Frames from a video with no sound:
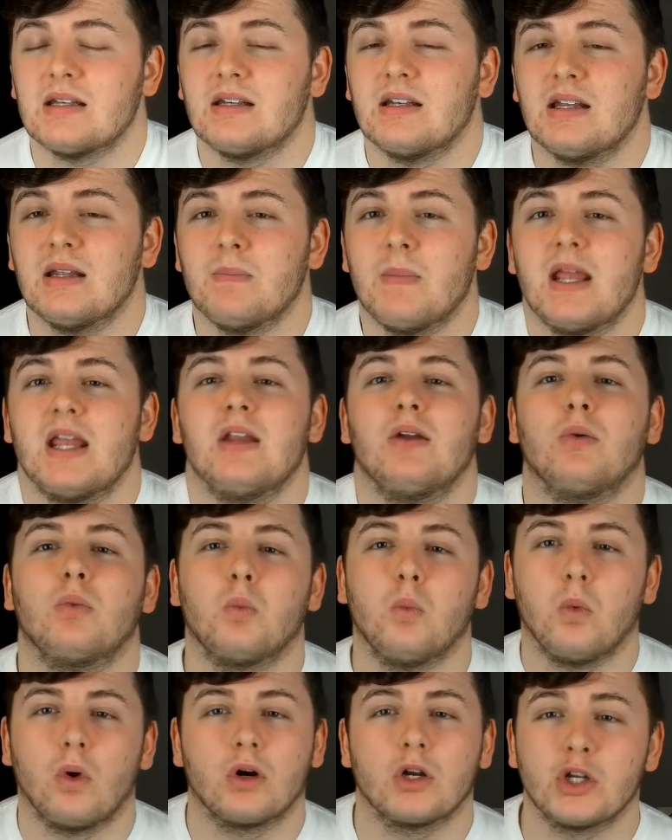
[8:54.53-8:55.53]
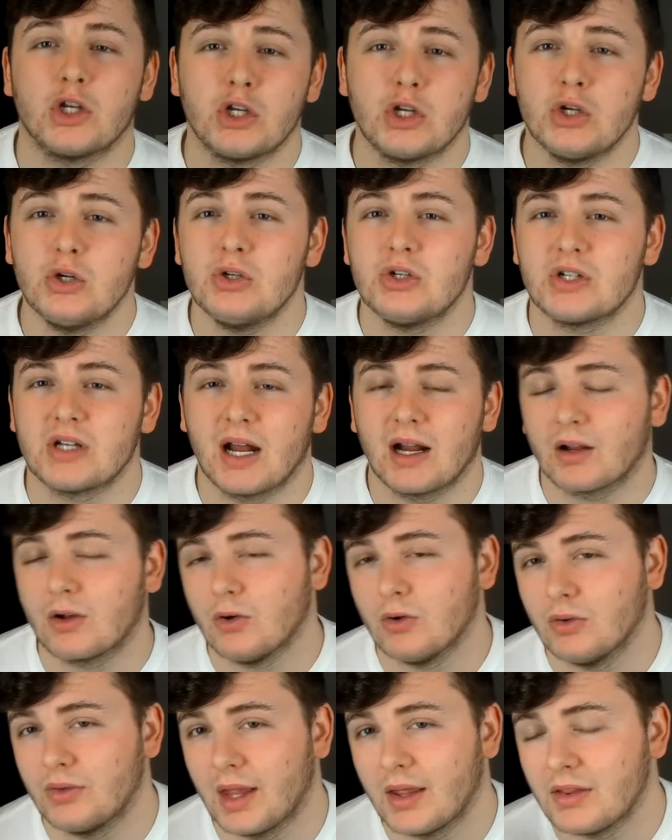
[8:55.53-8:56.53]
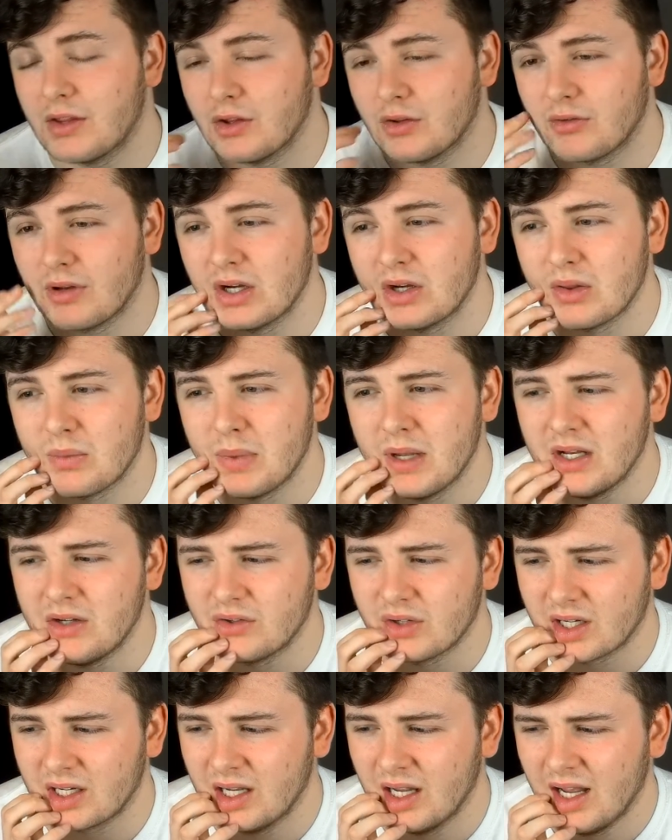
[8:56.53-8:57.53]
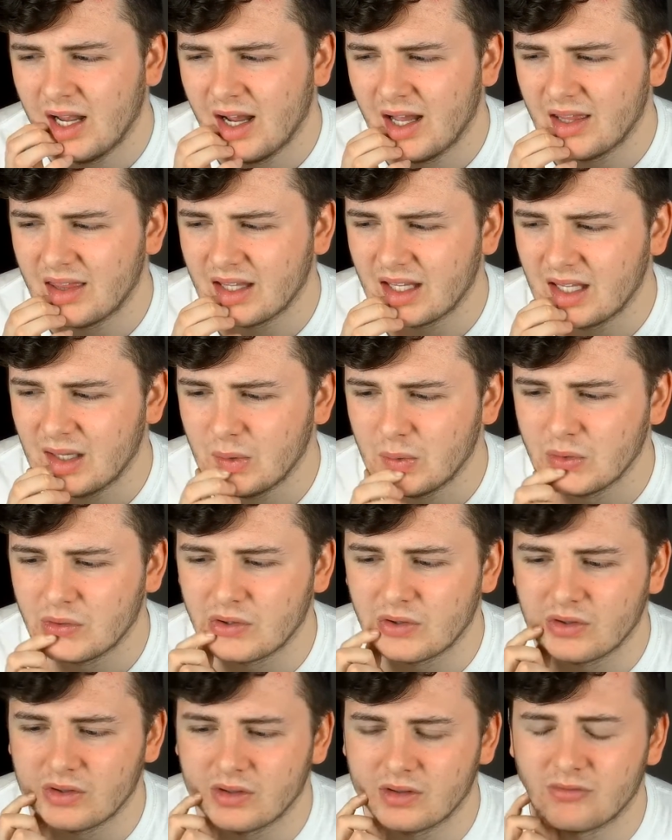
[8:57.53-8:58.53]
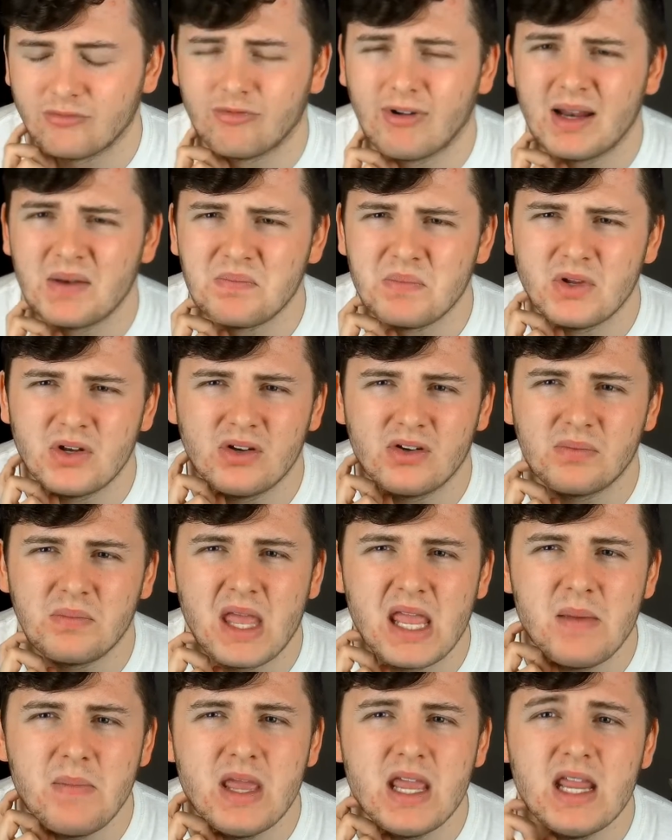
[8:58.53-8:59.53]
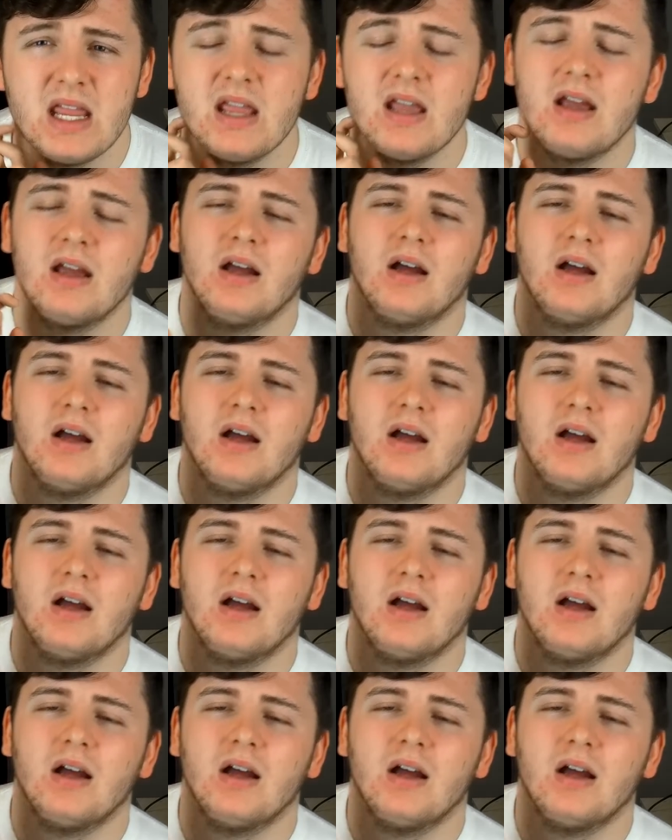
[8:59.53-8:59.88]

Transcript: He made one huge tackle down the other end of the pitch. I think it was on Redmond, maybe.